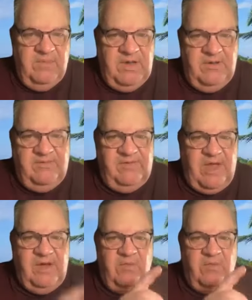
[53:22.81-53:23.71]
but there was
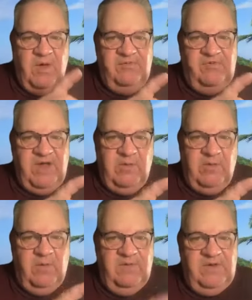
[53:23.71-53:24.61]
only one
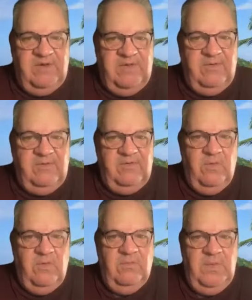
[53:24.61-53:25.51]
general for Desert
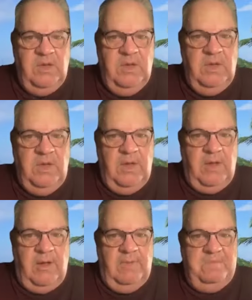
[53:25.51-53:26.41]
Storm.
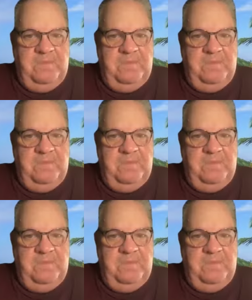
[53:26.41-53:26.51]
Yeah.